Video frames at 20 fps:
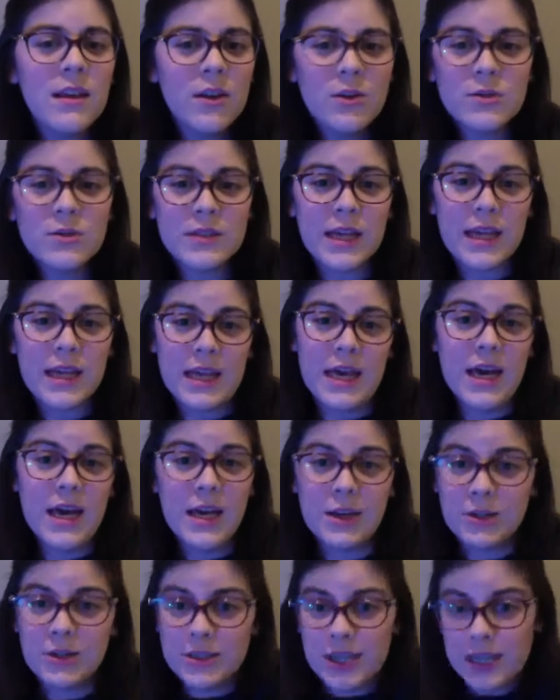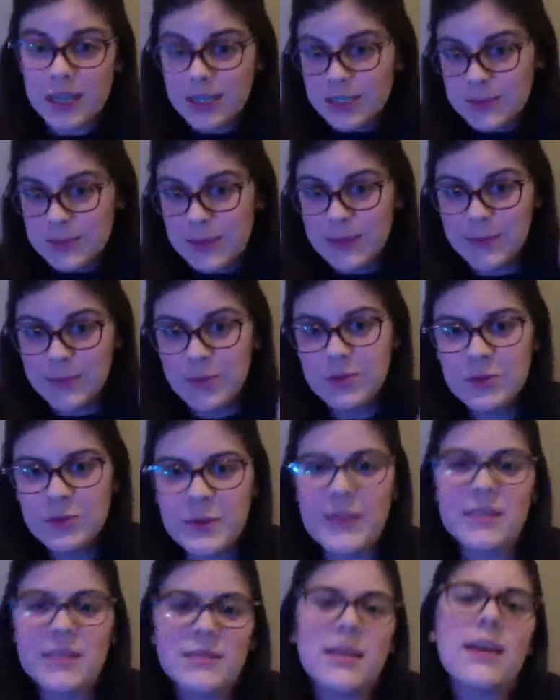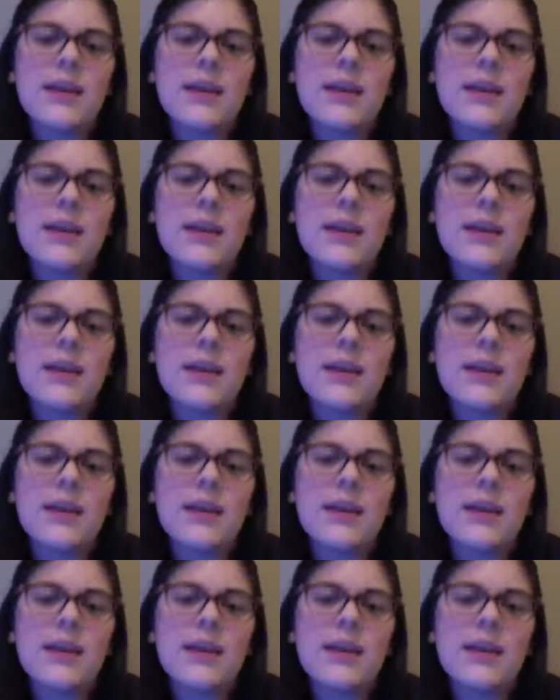Who's like, yeah, your dad has big mood swings.